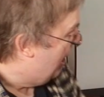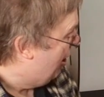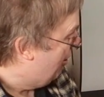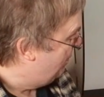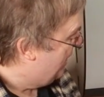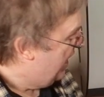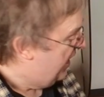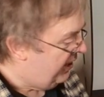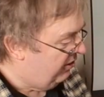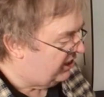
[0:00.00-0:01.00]
You
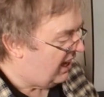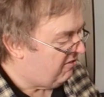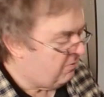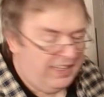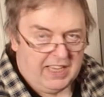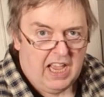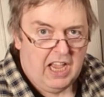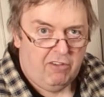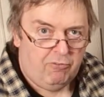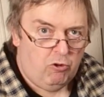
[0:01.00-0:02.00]
used to have to be
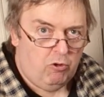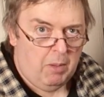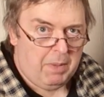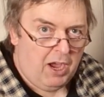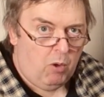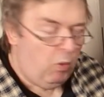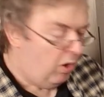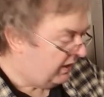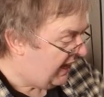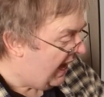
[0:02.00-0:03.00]
careful about
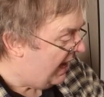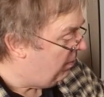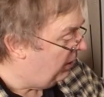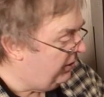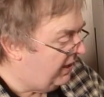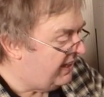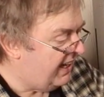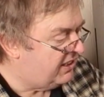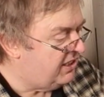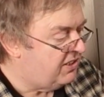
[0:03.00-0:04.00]
what cable you
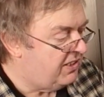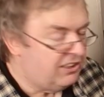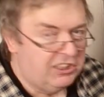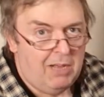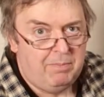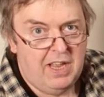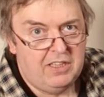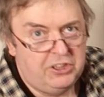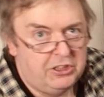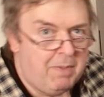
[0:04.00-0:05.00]
connected things up. Now,
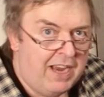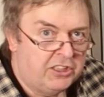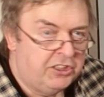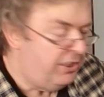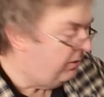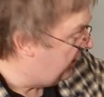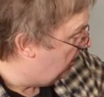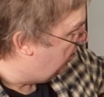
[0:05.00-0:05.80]
this is a Mac Studio